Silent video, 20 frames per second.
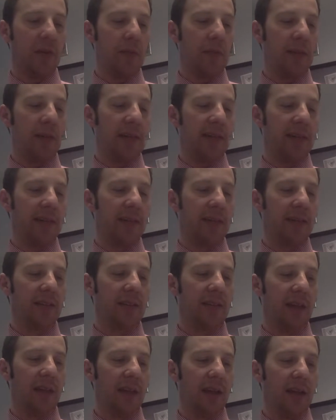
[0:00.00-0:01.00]
opinions,
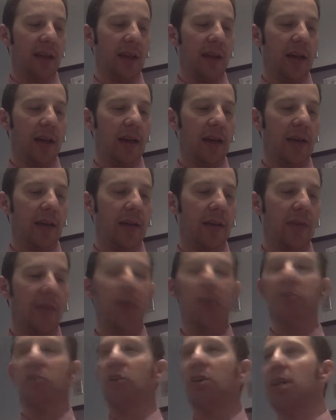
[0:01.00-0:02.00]

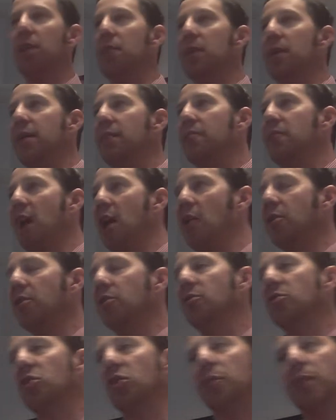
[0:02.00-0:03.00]
those are going to be valued. Those are